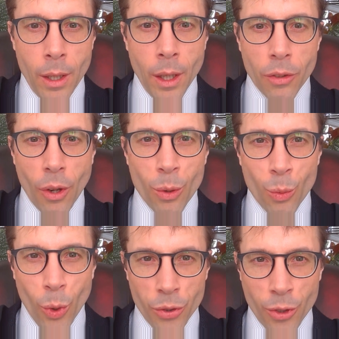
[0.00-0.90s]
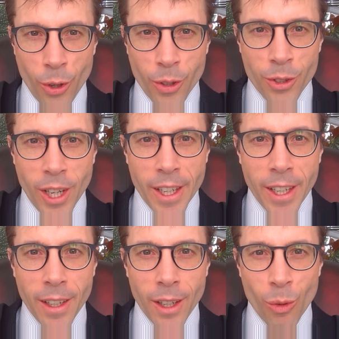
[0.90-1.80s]
So, what's doing the
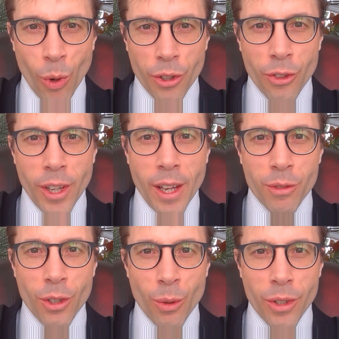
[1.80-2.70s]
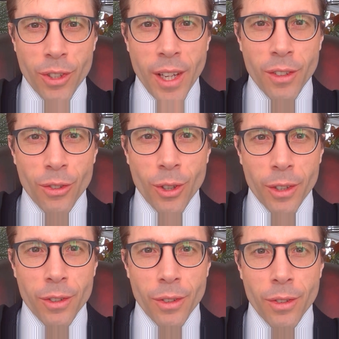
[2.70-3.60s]
dying, and what does it have to do with data
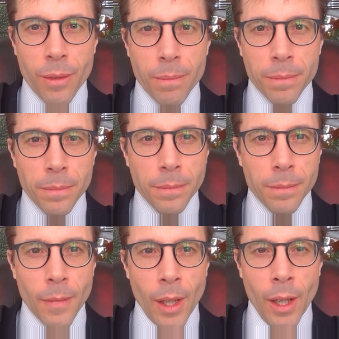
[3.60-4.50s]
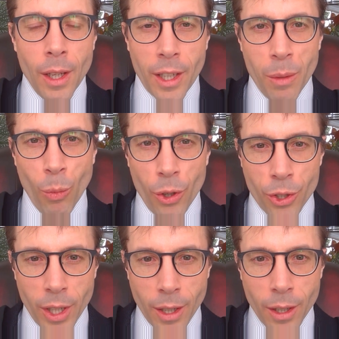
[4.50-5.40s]
structures? Keep
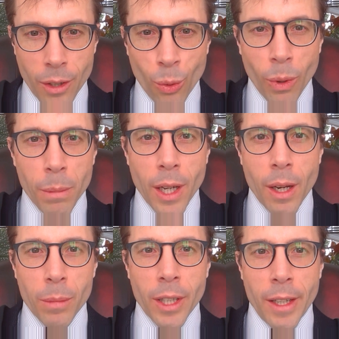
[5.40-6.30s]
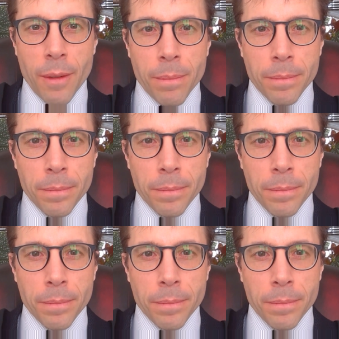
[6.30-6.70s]
watching, and all will become clear.